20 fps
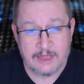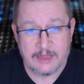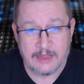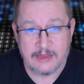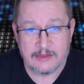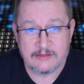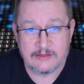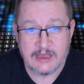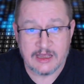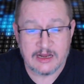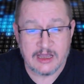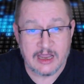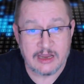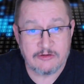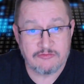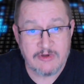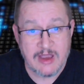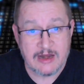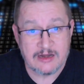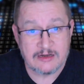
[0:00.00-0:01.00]
And then
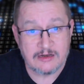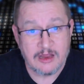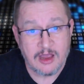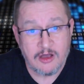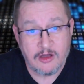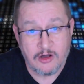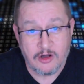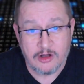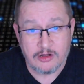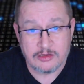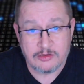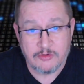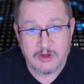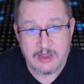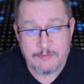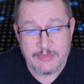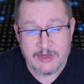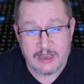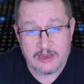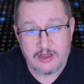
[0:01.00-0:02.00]
I ran all the
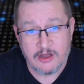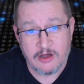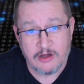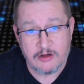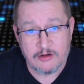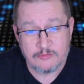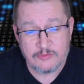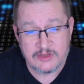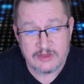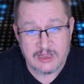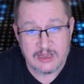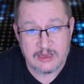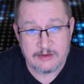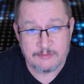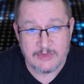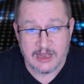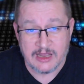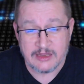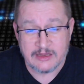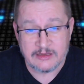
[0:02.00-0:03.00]
way back home with it
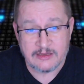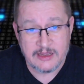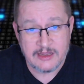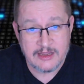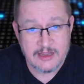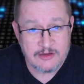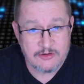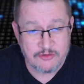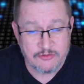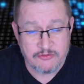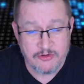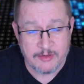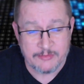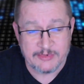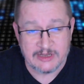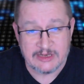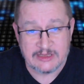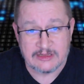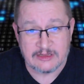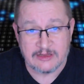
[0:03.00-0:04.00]
in my
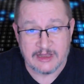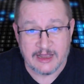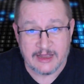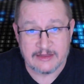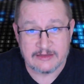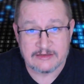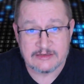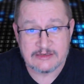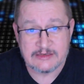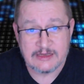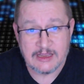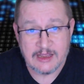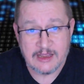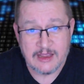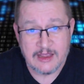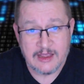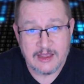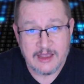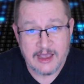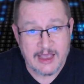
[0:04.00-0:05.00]
grubby little hands
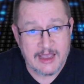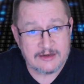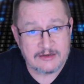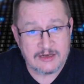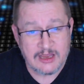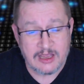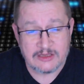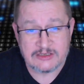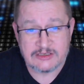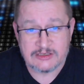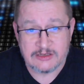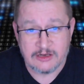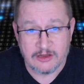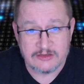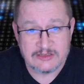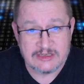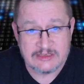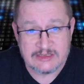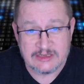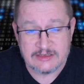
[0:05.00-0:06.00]
and
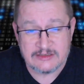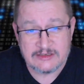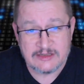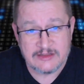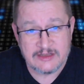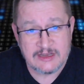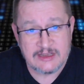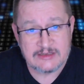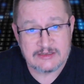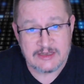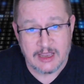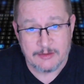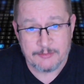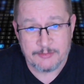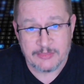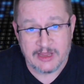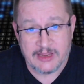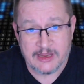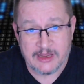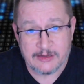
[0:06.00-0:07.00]
slot it into the
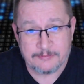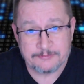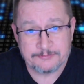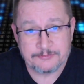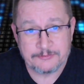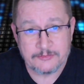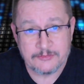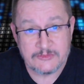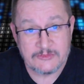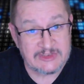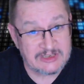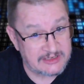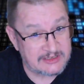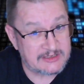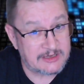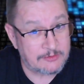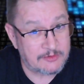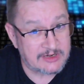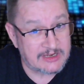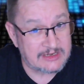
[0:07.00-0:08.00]
cassette player.
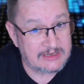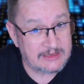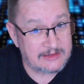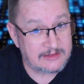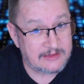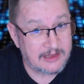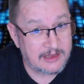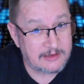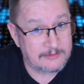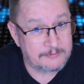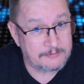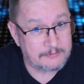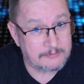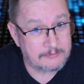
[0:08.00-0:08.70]
You see what I did there?